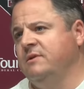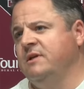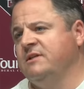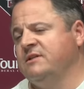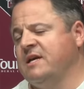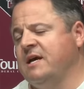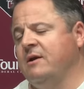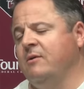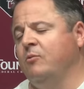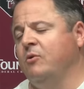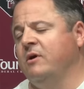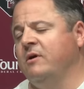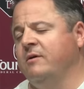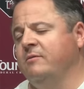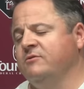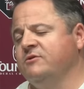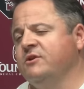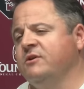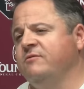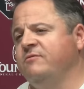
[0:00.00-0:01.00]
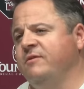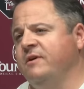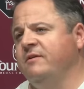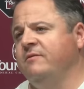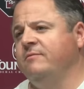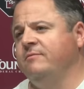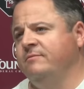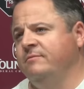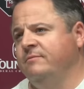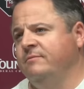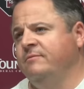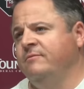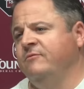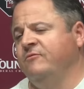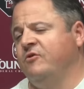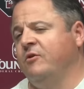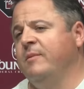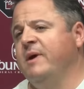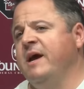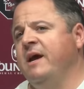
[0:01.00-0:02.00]
that's kind of where it was a good fit.
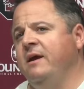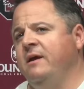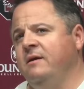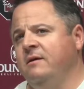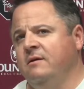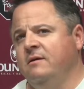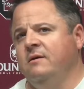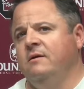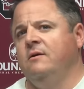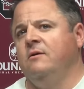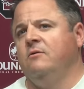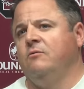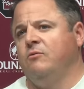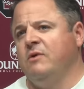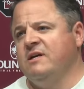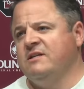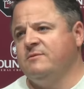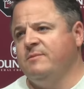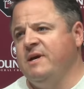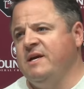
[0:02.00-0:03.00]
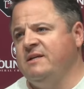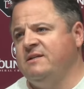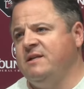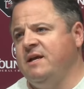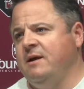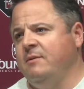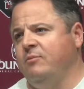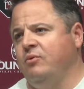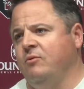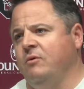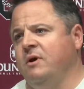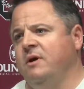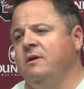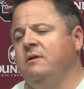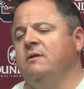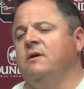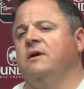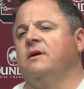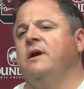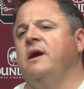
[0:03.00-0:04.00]
From a resume
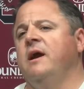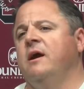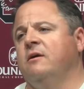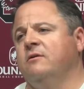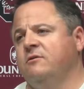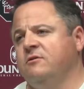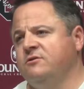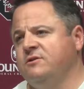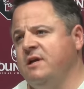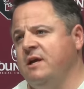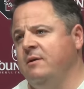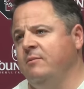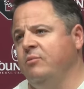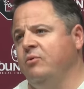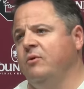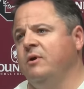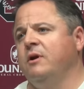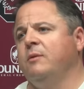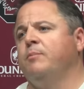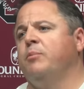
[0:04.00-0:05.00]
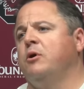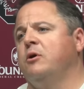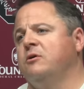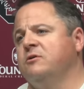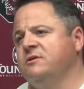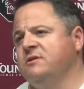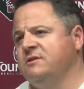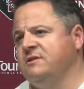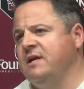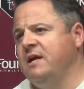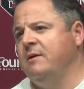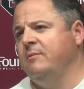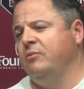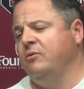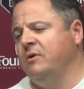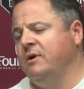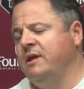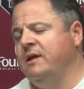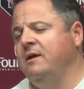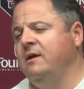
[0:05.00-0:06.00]
standpoint, a character standpoint, a person
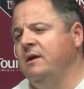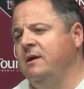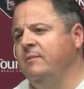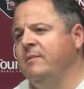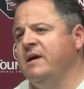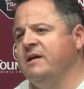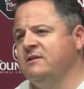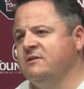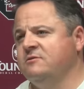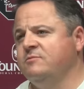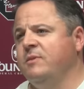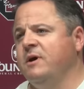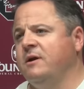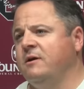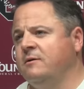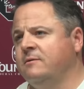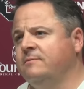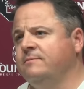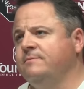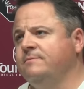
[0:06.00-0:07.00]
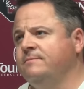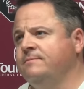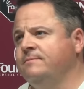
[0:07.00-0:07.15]
standpoint, he makes us better.